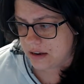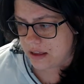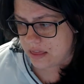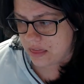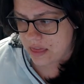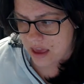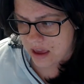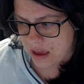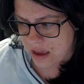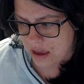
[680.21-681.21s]

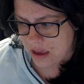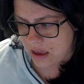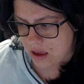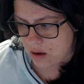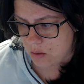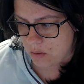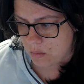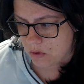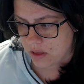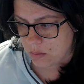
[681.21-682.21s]
they
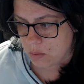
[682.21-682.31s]
were like,